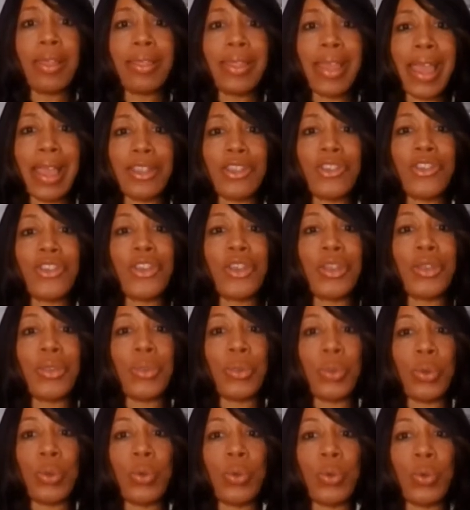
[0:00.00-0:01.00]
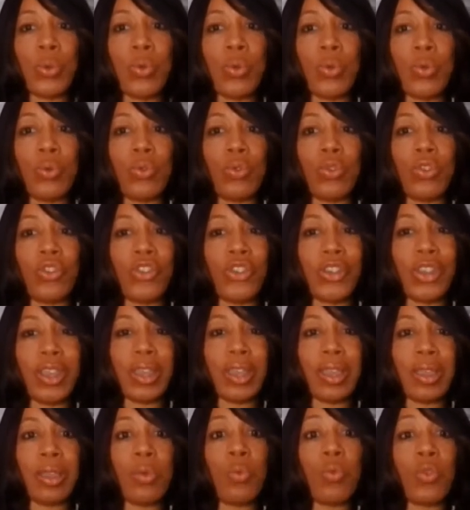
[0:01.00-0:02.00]
that she knew
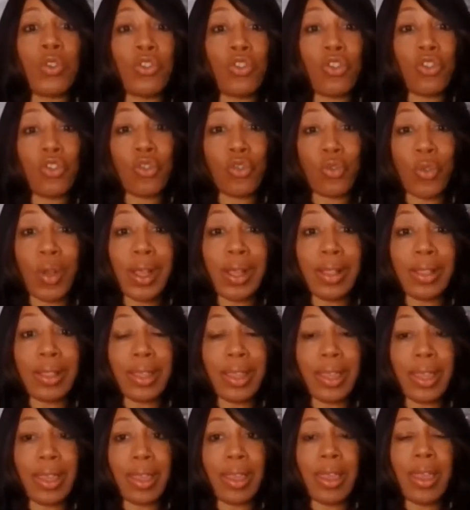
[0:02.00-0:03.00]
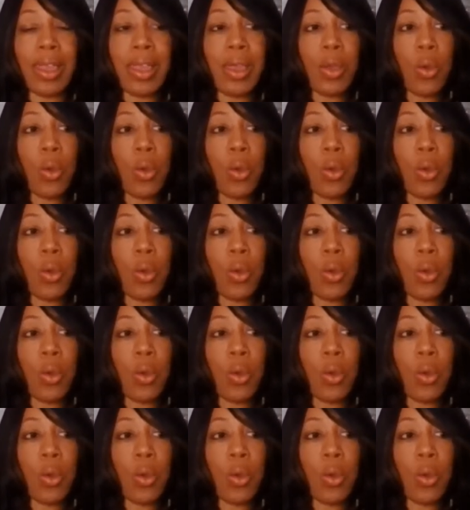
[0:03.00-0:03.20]
she was struggling